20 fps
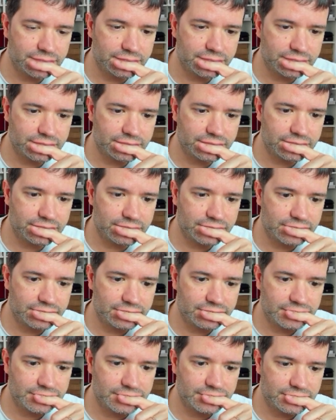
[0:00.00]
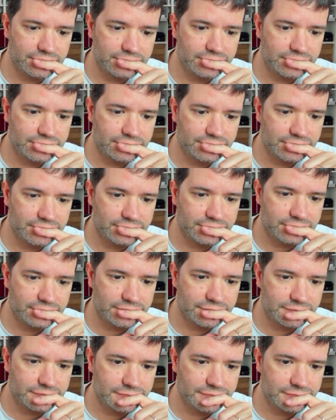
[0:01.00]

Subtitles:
In late November, a photograph of